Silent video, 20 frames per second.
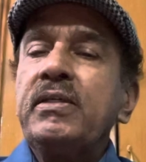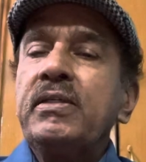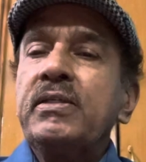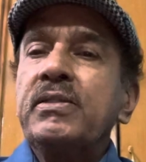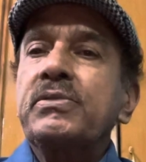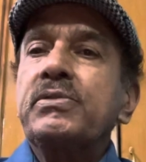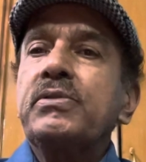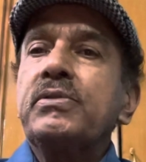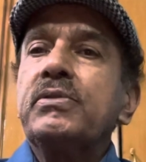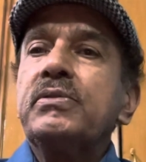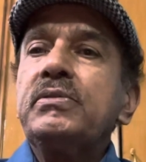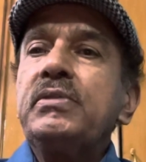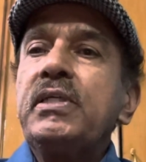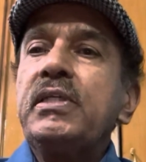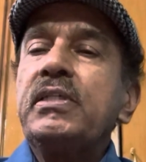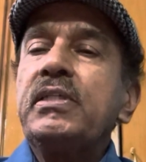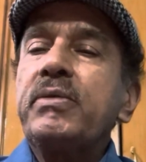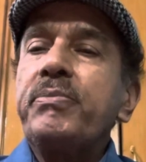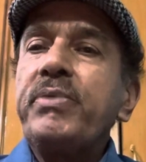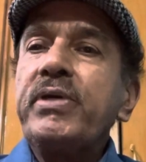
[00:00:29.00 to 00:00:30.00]
So, in
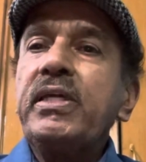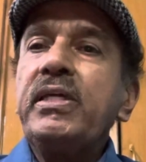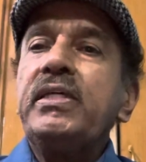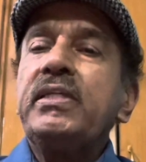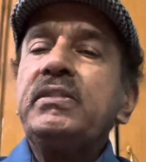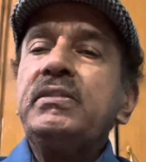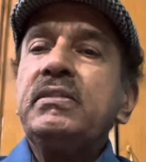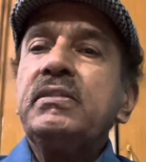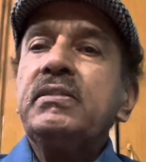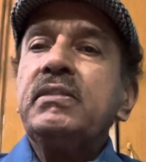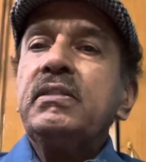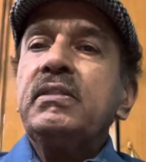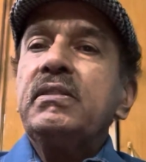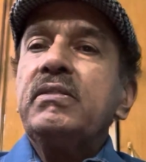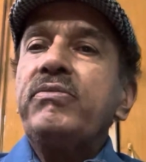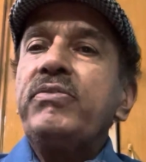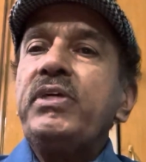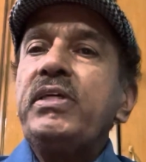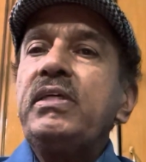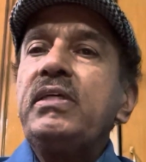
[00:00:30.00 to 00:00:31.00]
the beginning,
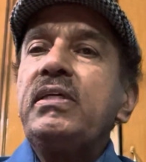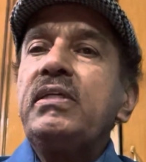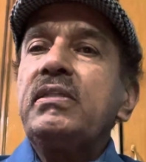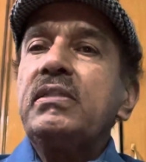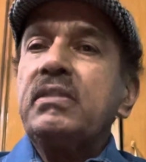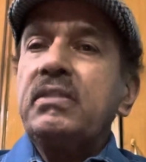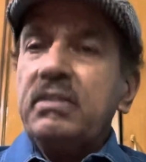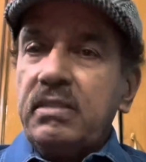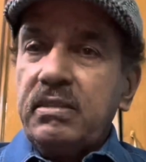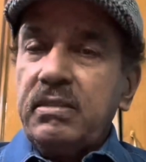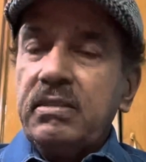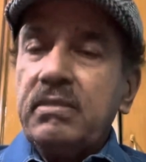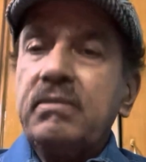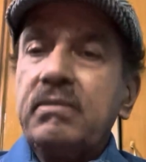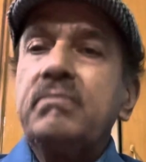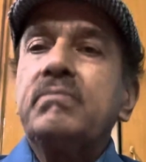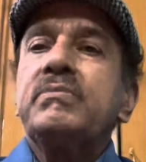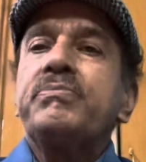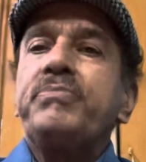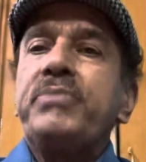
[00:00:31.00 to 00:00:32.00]

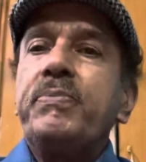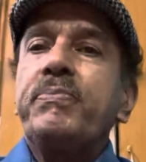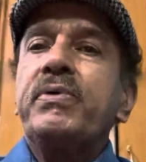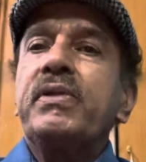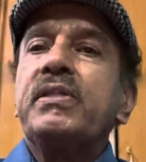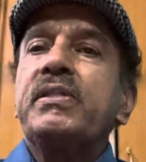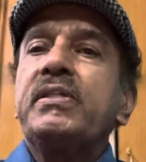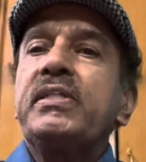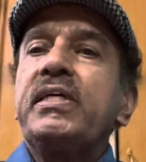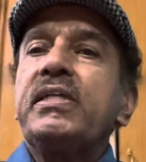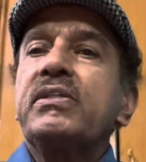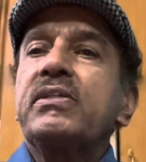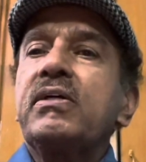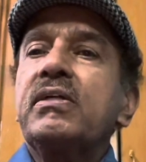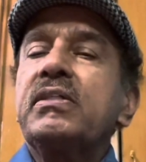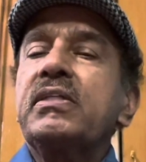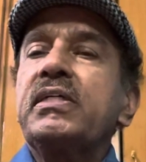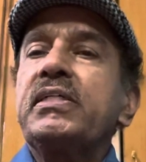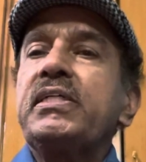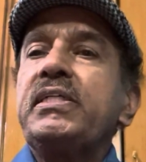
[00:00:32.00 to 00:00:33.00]
the people
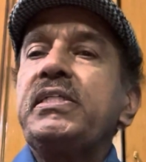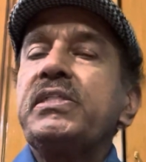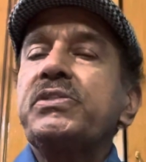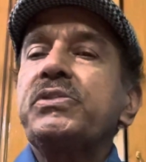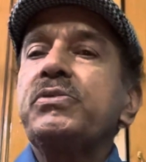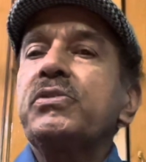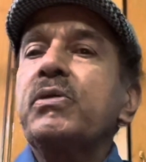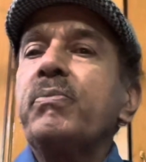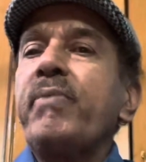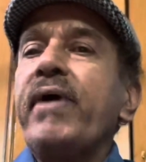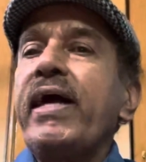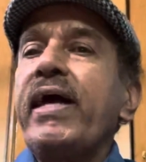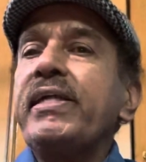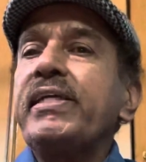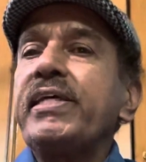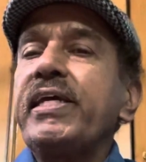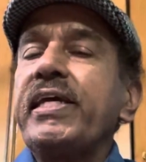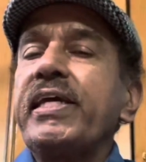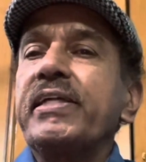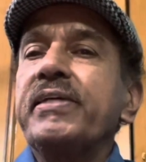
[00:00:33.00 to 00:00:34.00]
thought that it is due to bad
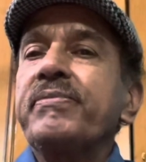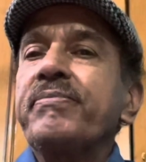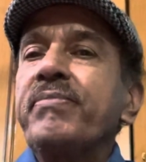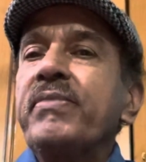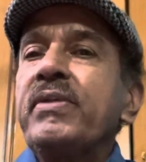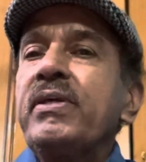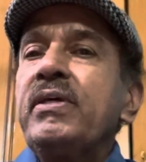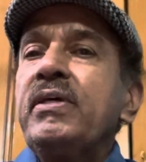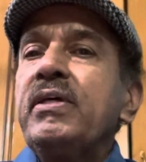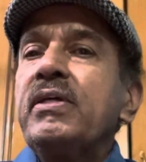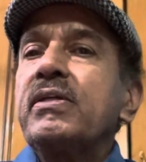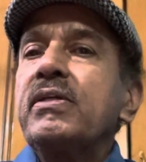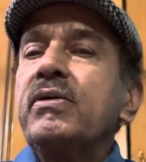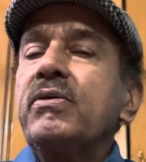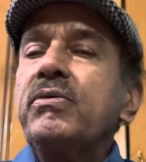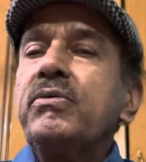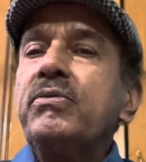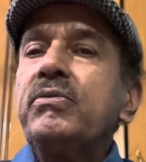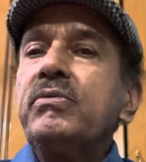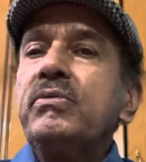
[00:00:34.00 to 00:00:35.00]
air.
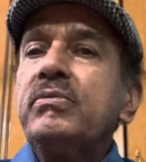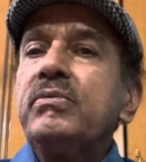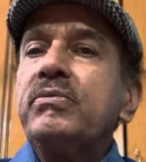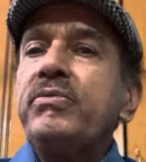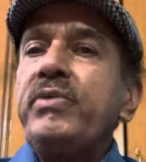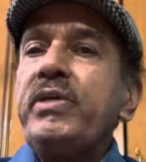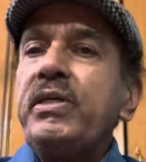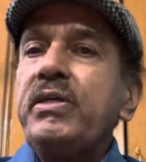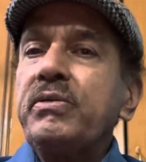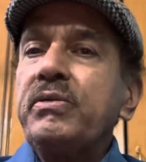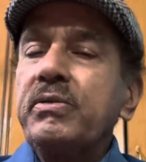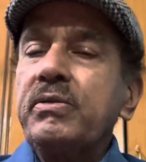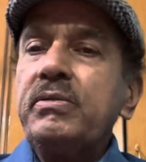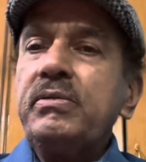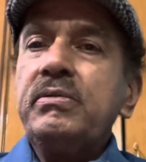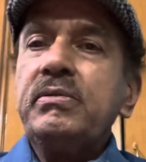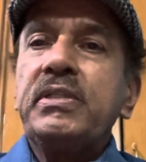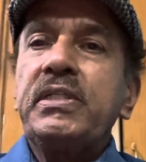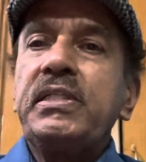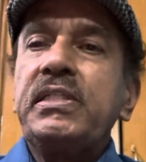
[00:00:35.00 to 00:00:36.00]
Now we know
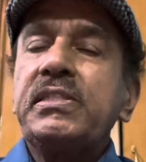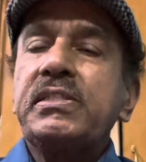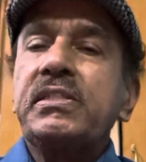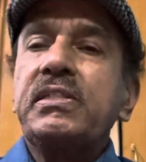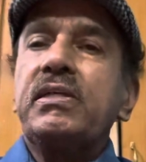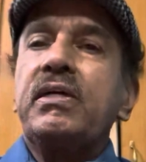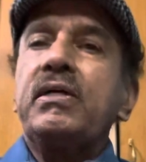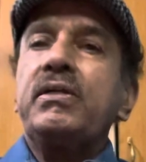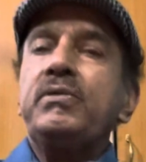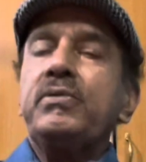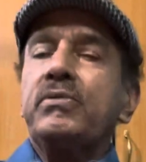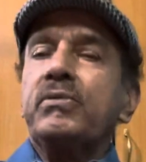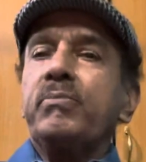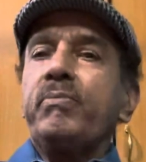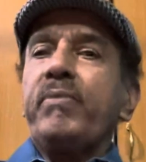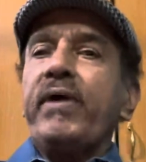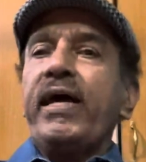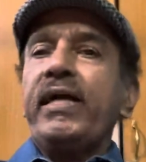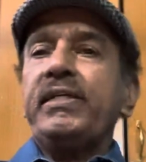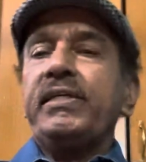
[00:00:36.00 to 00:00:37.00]
it is not due to
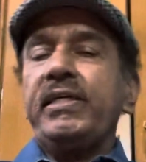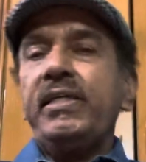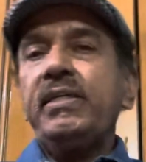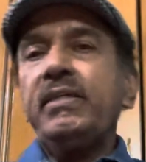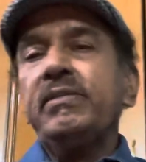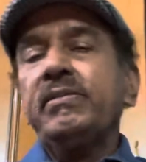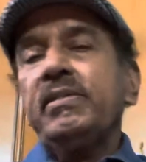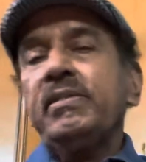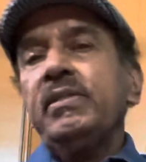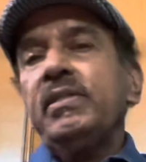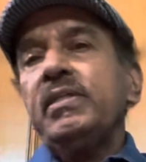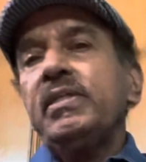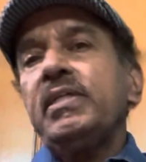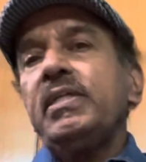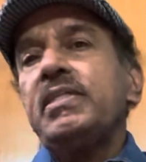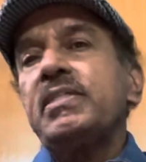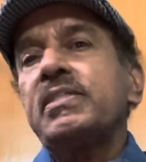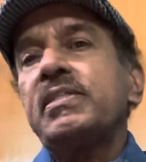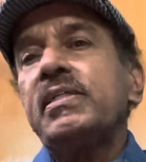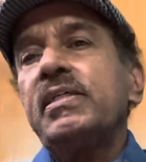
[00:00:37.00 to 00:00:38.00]
bad air. It
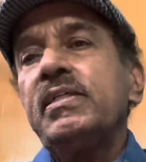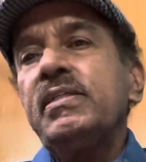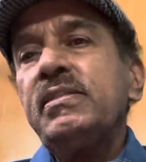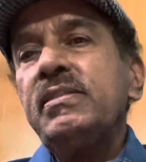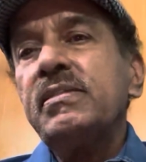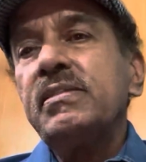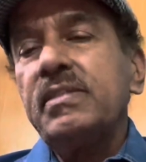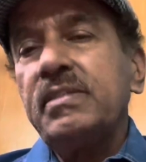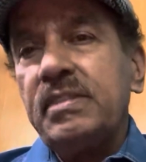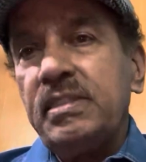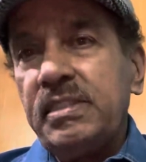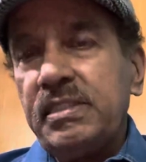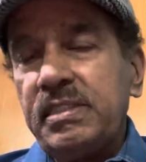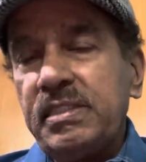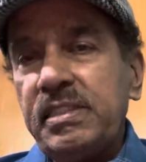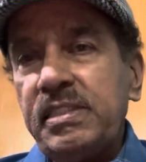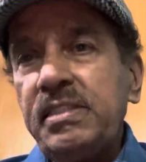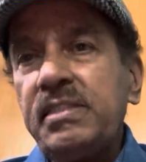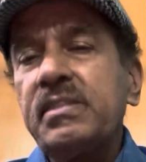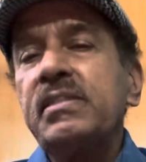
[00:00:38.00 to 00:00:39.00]
is the
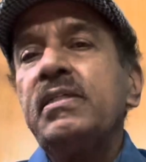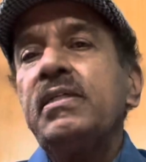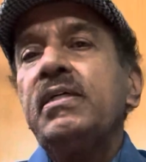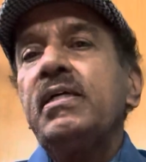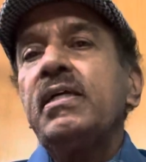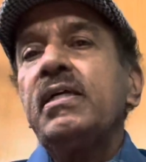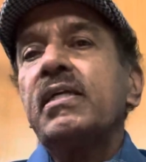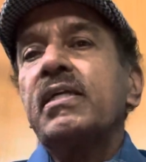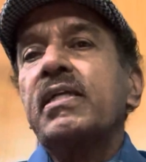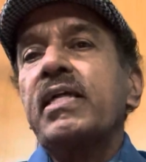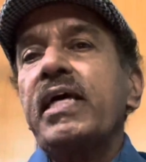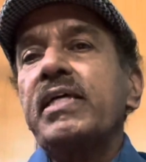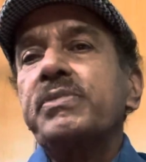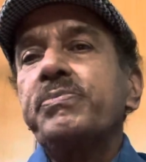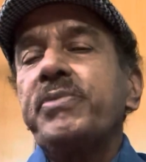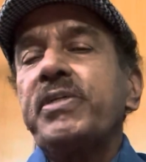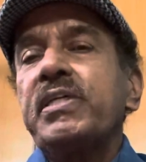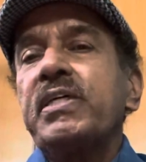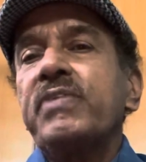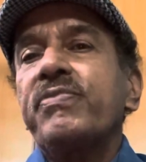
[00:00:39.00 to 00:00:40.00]
disease
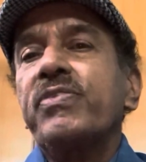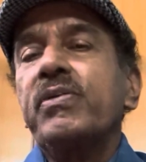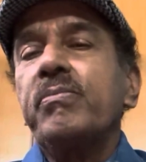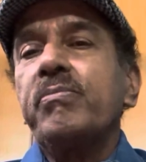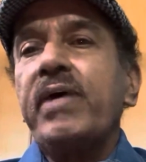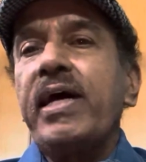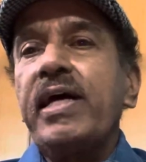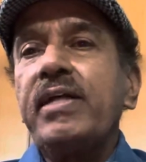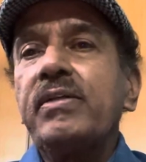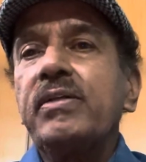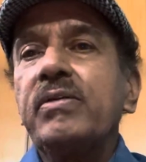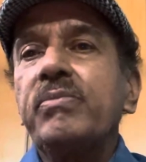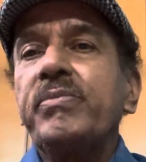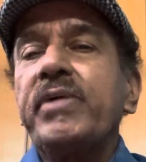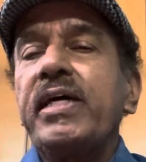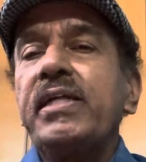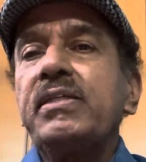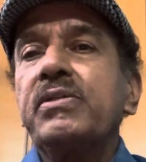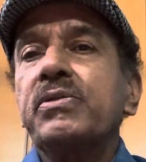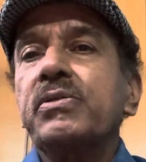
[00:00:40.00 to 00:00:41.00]
transmitted from man to
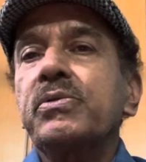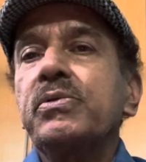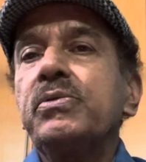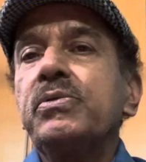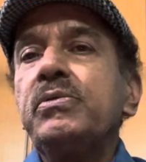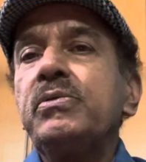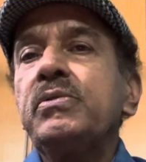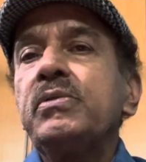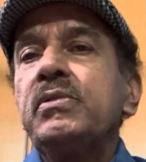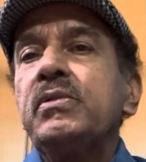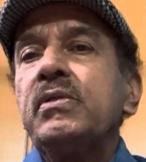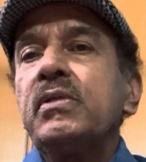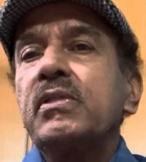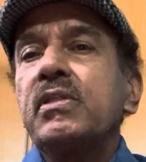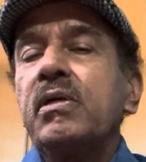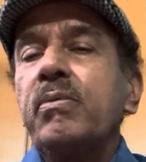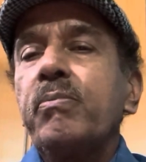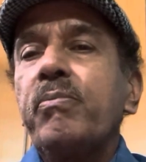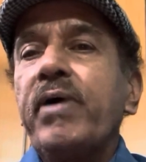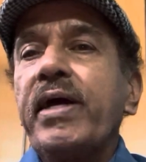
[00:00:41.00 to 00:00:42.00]
man through
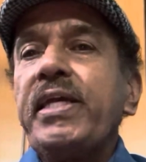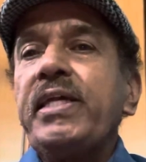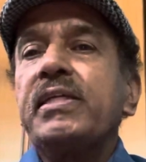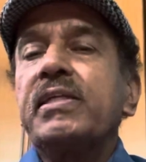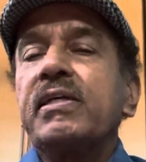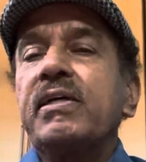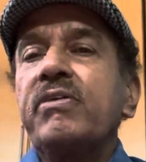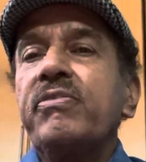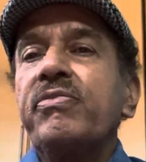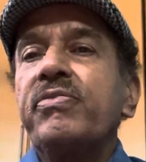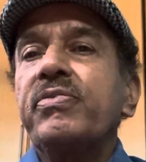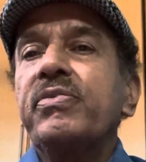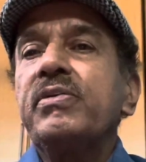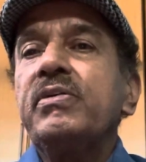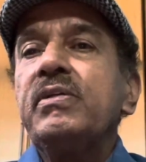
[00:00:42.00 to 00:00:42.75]
the bite of